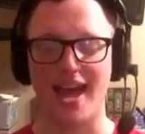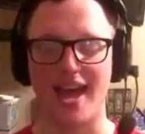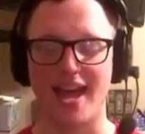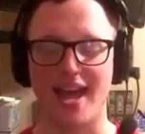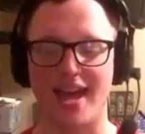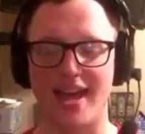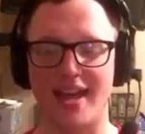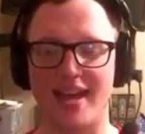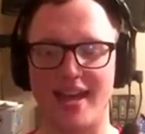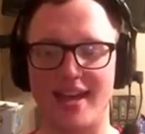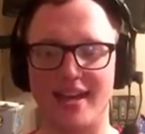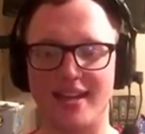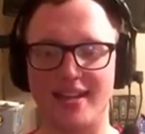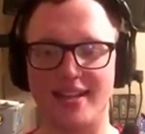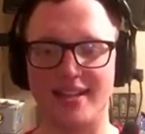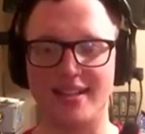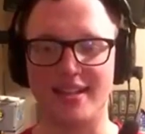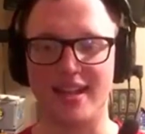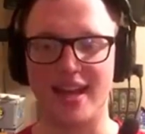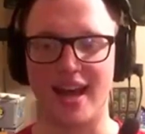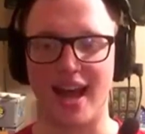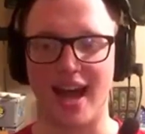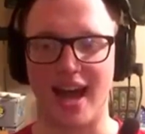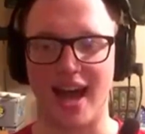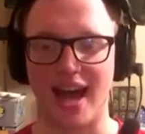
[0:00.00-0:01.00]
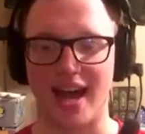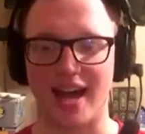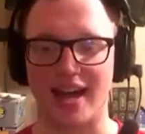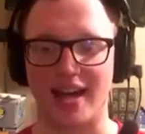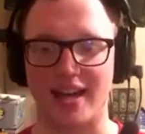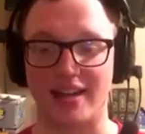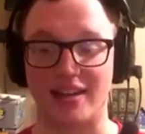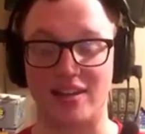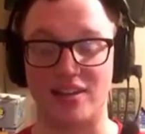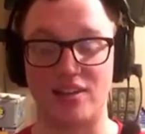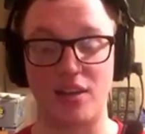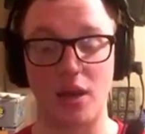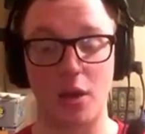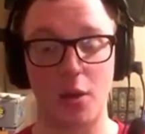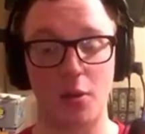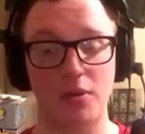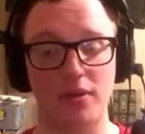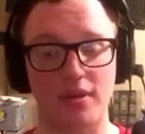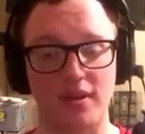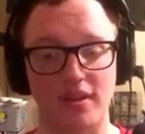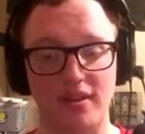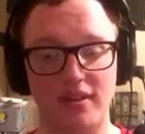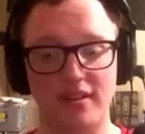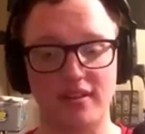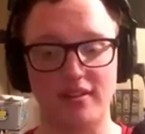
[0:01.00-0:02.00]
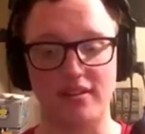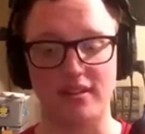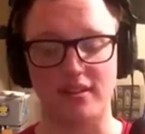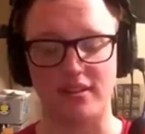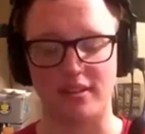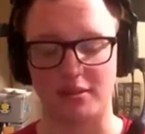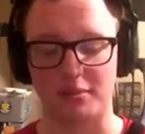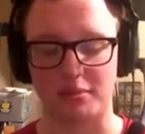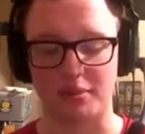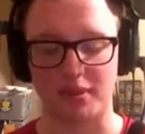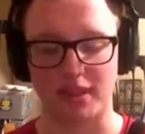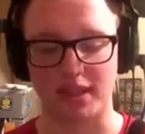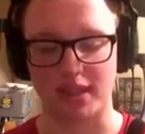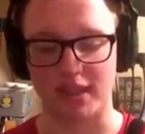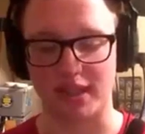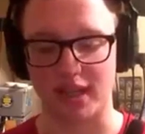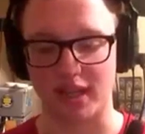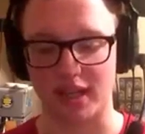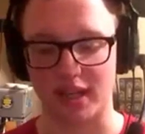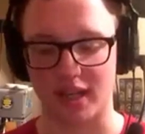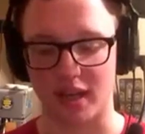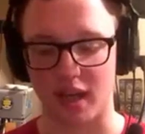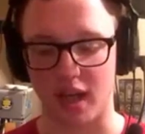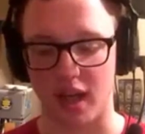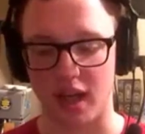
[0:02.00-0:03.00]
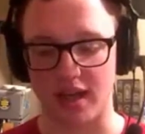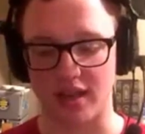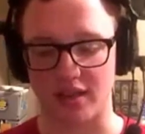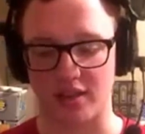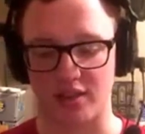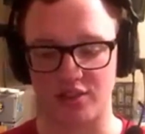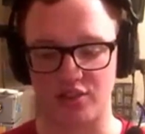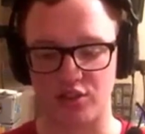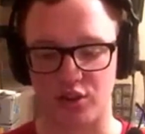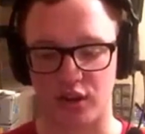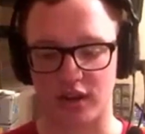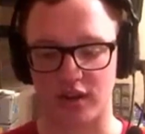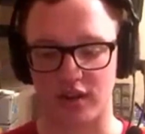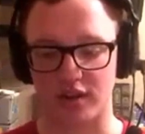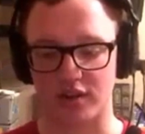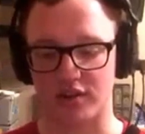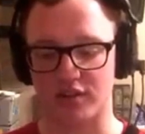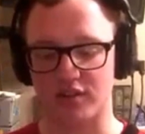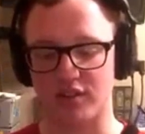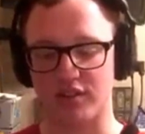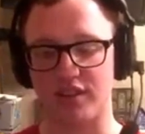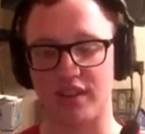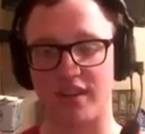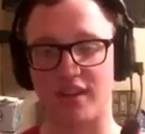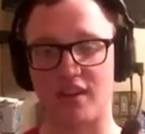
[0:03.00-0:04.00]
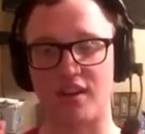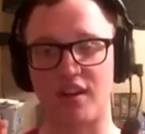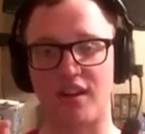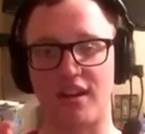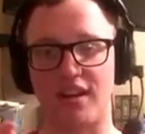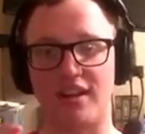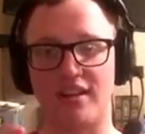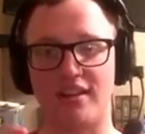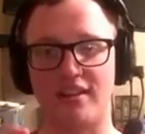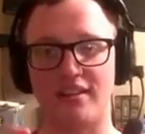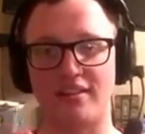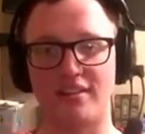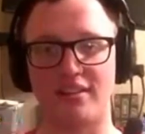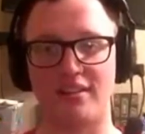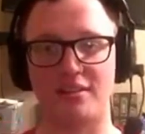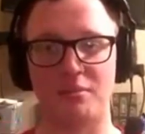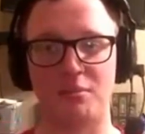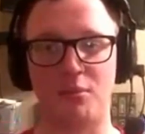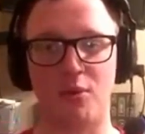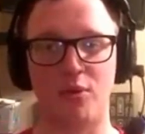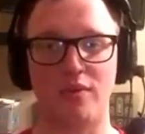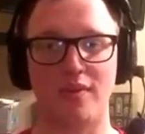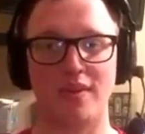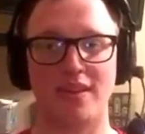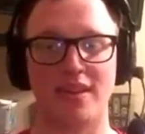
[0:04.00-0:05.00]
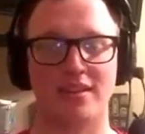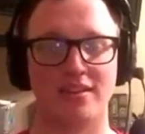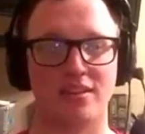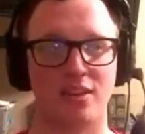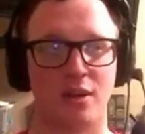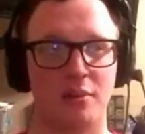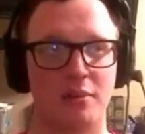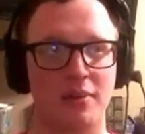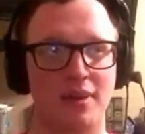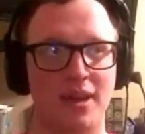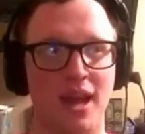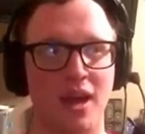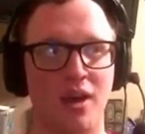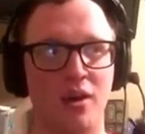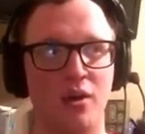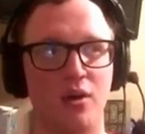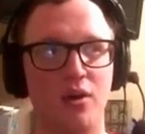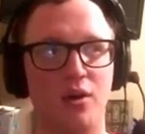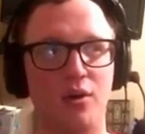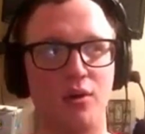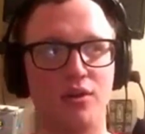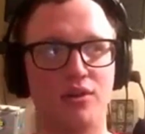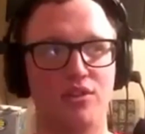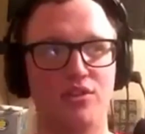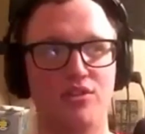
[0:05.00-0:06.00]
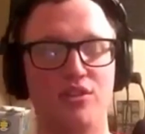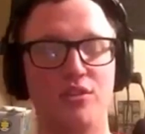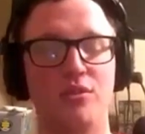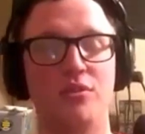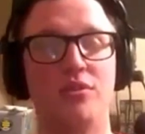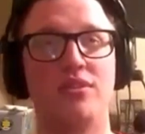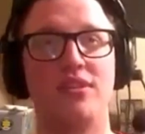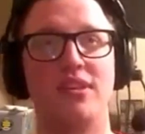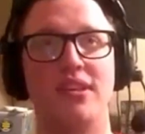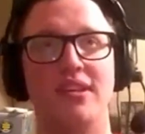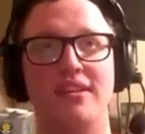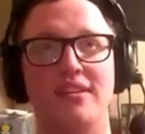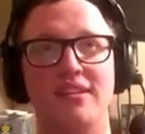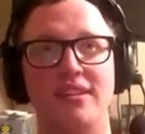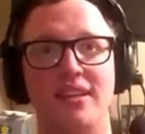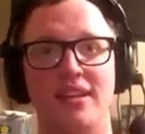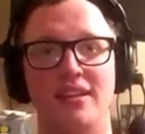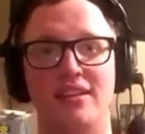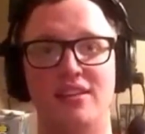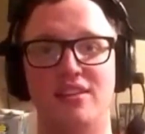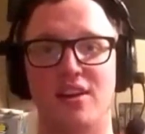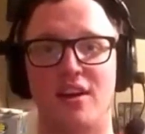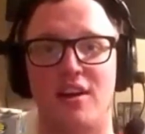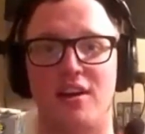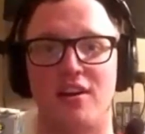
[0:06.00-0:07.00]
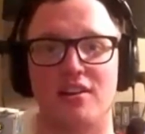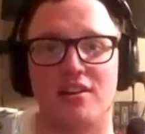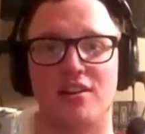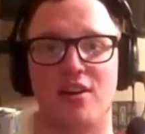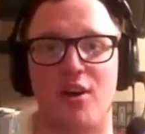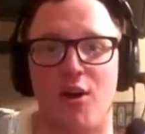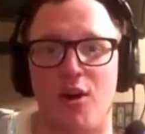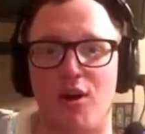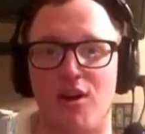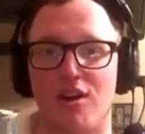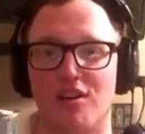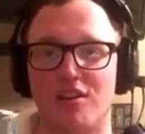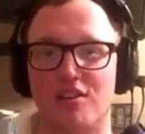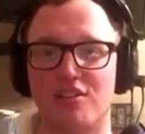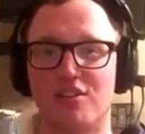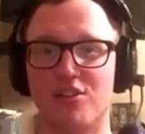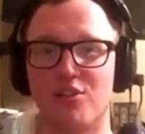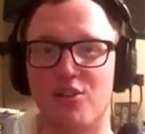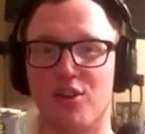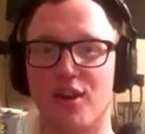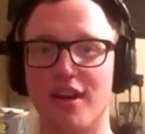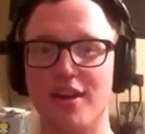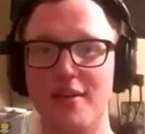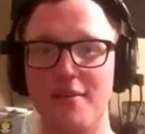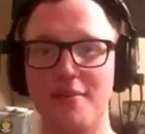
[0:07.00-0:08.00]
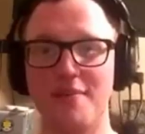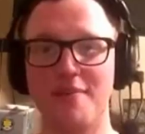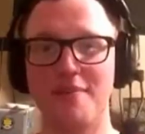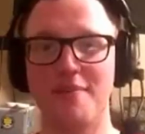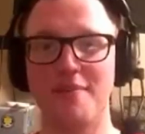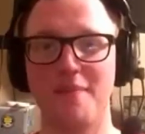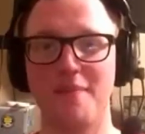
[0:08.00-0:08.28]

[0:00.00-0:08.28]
And I noticed in the beginning, in the trailers, there is this movie that's coming out on June 16th called Cars 3.